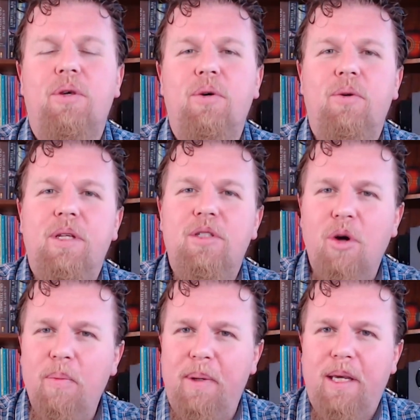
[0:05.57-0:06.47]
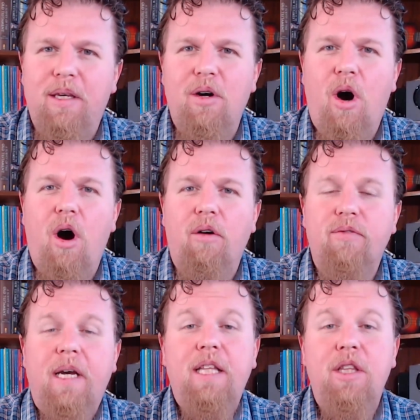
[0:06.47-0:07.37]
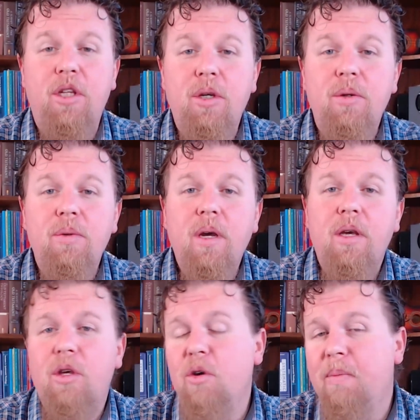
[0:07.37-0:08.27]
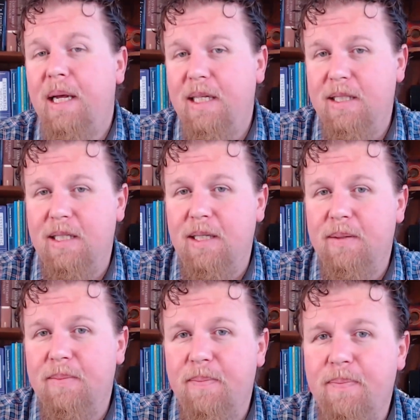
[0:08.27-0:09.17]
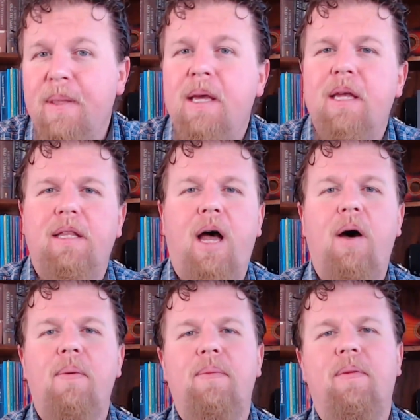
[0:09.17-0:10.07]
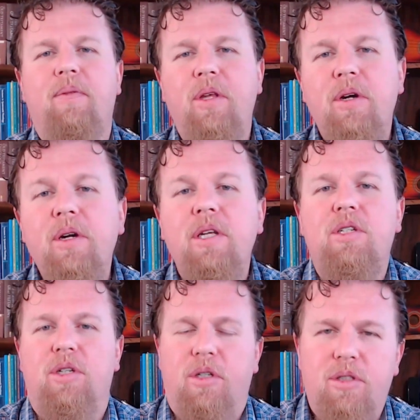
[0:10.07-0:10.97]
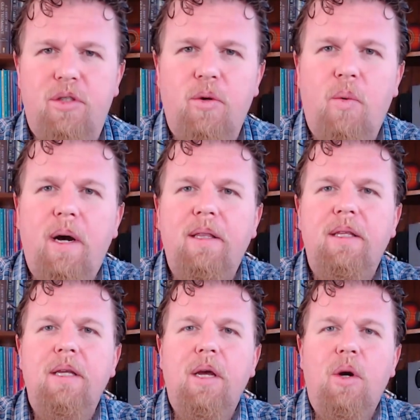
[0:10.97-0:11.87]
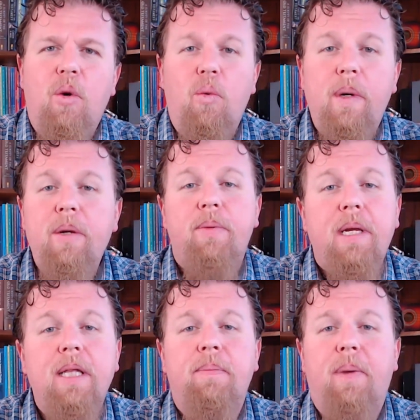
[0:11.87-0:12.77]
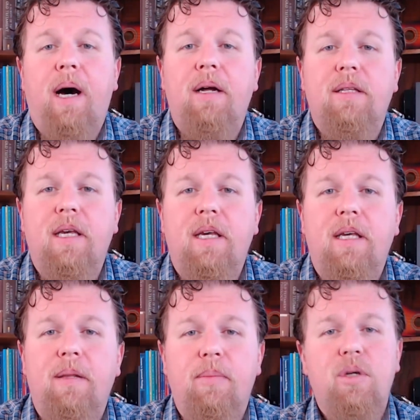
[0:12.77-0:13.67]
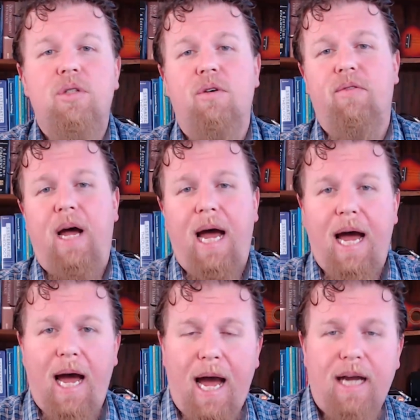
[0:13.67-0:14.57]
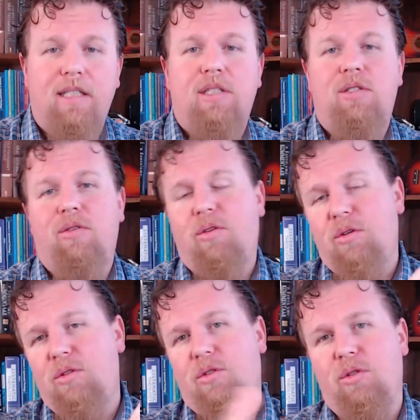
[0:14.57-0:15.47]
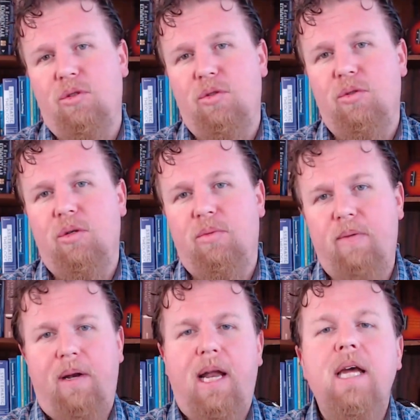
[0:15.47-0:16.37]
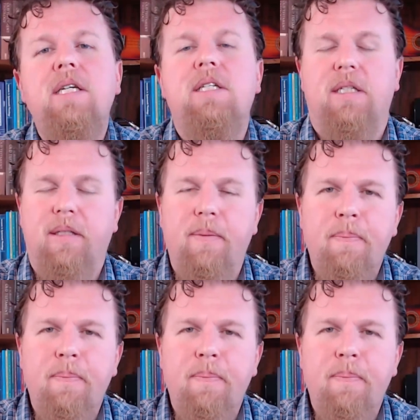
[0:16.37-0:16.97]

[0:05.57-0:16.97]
you on the topic of a new humanity. Now the early church, the one we read about in the books of Acts through to Revelation,